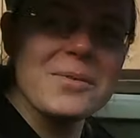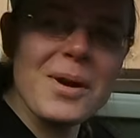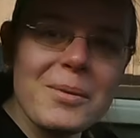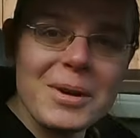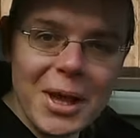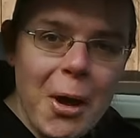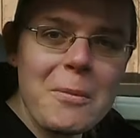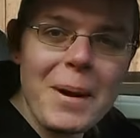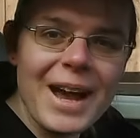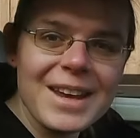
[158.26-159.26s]
Well, we'll
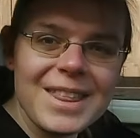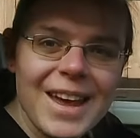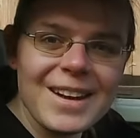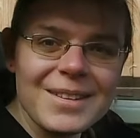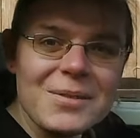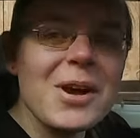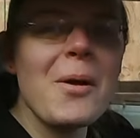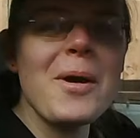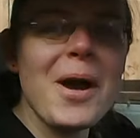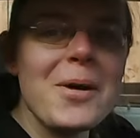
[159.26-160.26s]
go back then. We'll
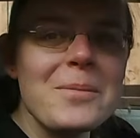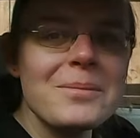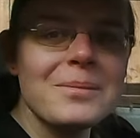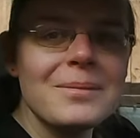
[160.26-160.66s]
go home.